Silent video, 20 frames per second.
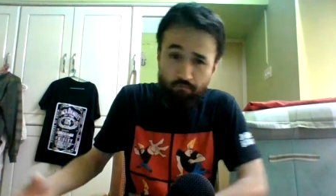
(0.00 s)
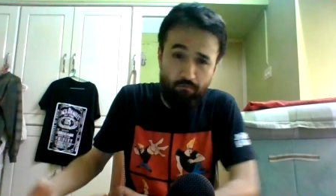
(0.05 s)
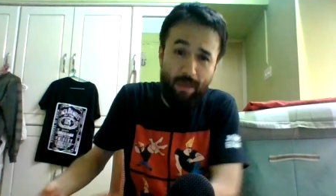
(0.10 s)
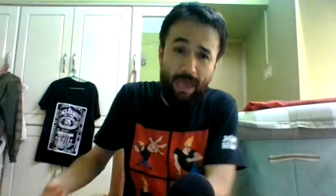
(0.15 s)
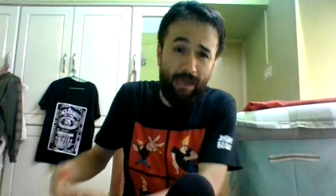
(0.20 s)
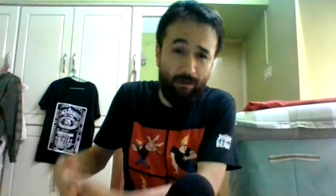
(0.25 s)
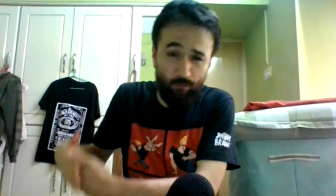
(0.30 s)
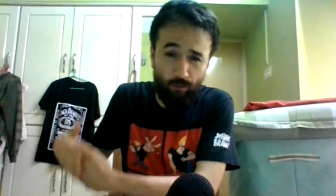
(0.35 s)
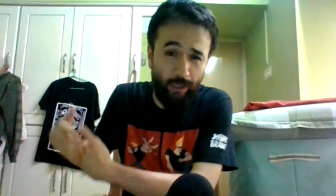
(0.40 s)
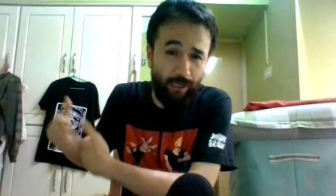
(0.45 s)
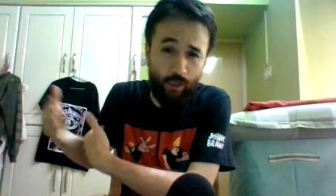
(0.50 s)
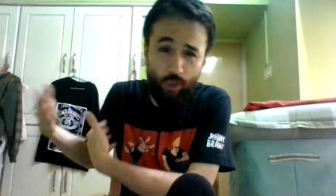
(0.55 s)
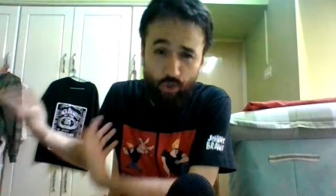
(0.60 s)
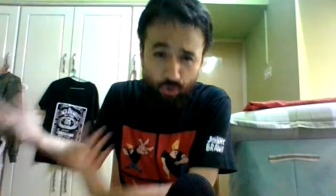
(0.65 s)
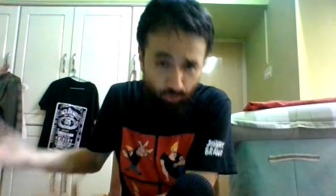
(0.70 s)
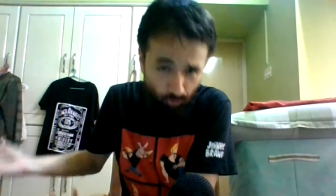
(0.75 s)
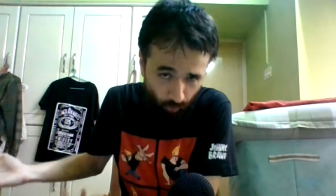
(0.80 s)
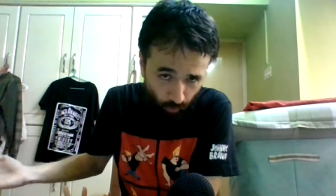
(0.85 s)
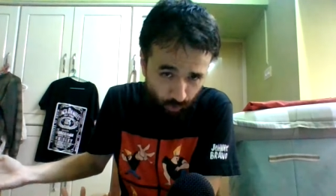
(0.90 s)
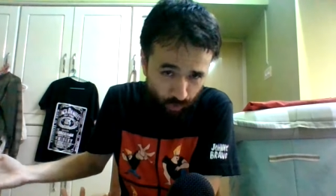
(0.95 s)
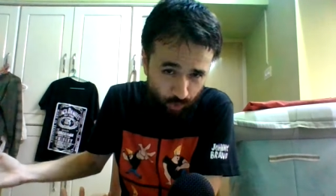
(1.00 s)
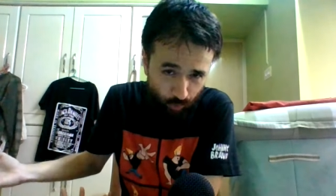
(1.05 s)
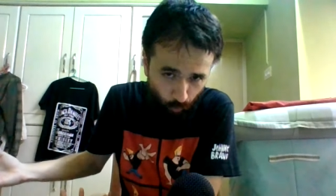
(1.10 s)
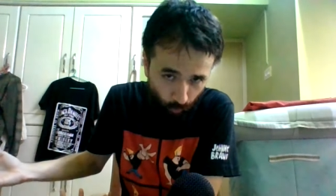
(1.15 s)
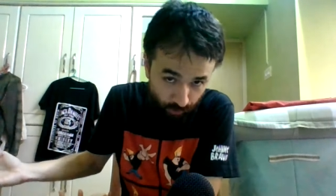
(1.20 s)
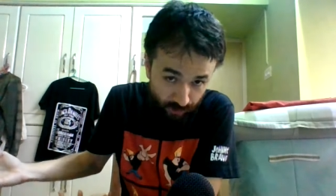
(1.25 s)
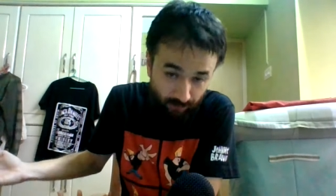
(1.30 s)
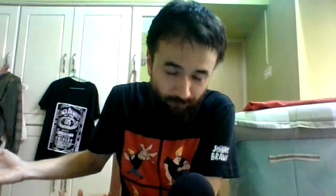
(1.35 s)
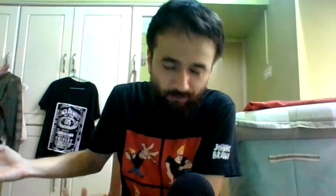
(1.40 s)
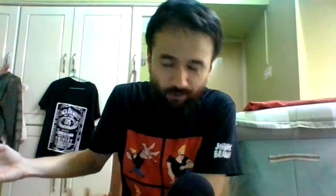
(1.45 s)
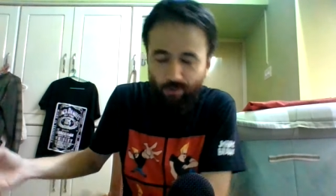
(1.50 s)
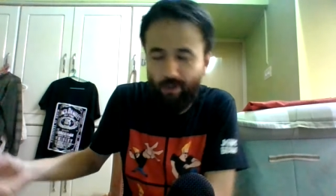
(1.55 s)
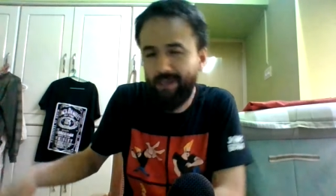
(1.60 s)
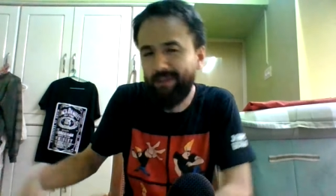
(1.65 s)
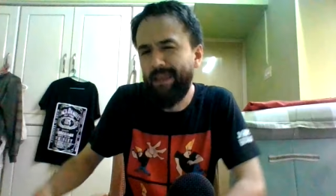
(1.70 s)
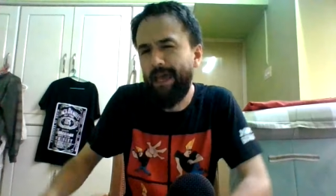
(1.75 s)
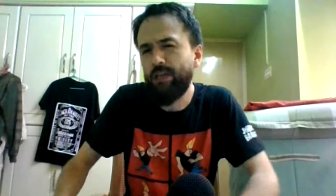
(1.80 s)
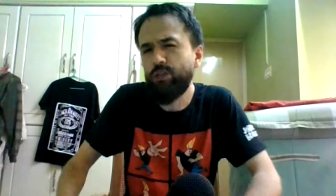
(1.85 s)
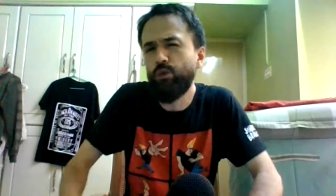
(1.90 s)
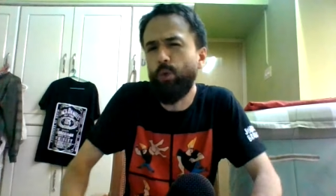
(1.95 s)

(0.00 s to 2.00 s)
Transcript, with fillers: at like a drugstore, something like that.